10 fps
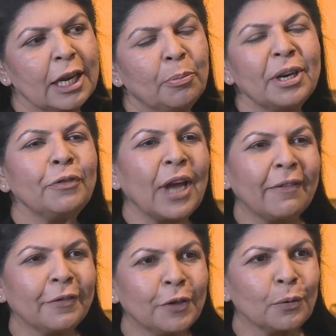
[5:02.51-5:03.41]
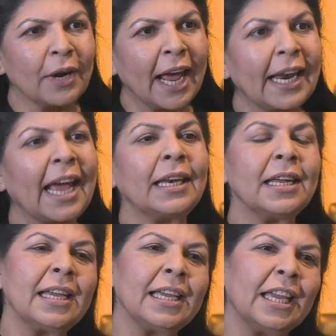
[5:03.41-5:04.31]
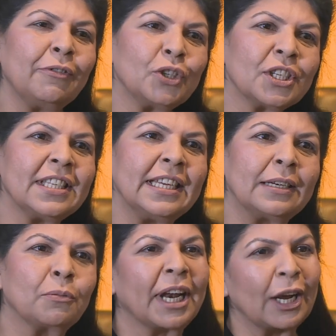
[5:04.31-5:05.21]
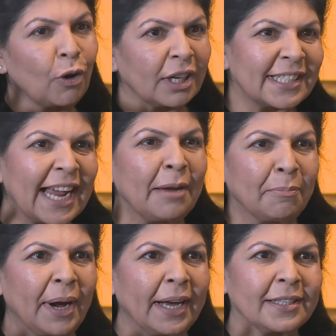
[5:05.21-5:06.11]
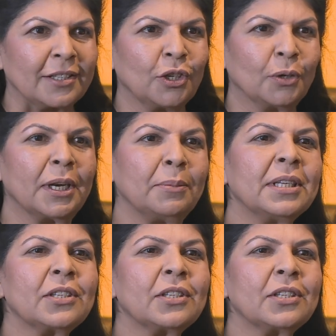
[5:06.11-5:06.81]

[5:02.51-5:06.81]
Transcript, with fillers: But if you have a few rand and if you just need what I call time pass, you know what I mean?